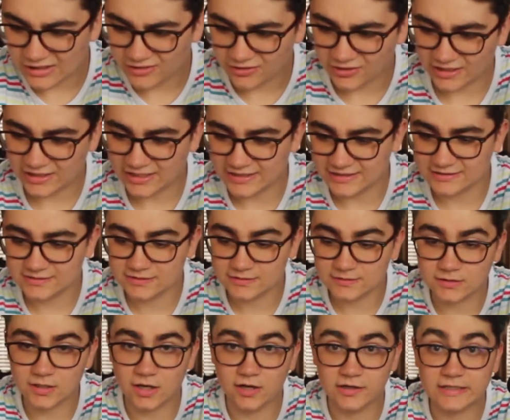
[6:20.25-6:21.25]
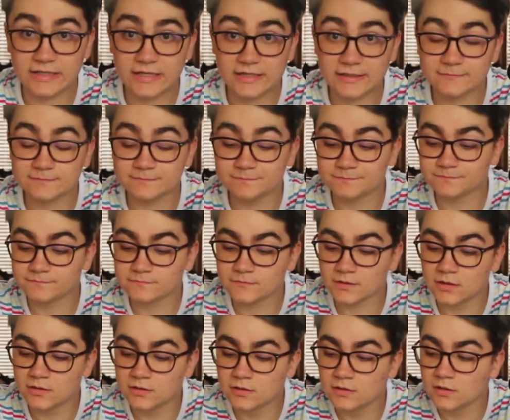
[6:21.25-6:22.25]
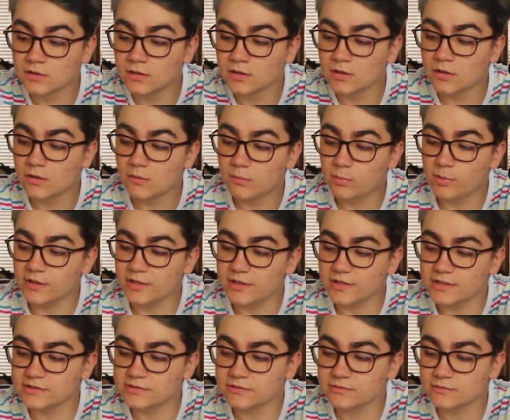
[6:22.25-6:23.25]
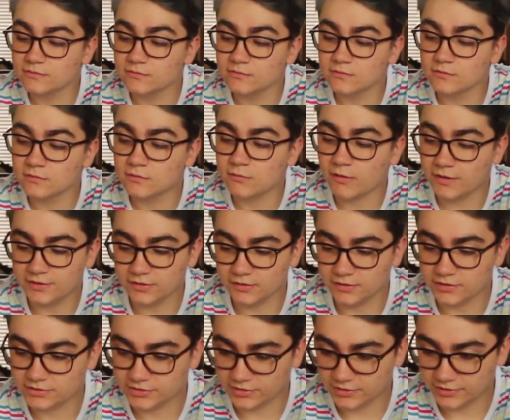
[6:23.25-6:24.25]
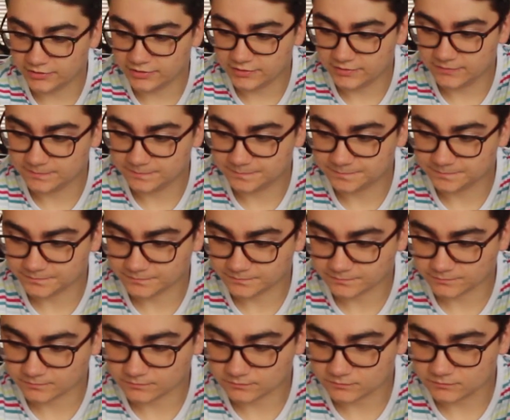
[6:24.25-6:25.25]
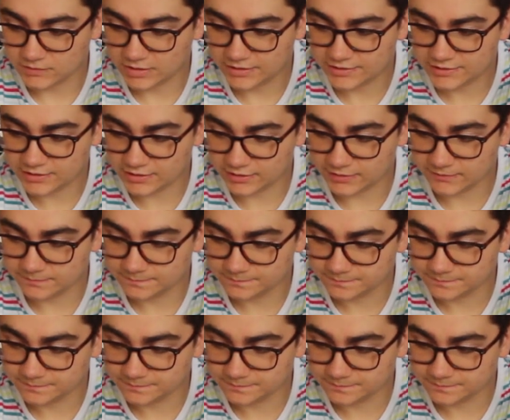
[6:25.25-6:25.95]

thick as Kangang, but it is quite delicious, I'd say.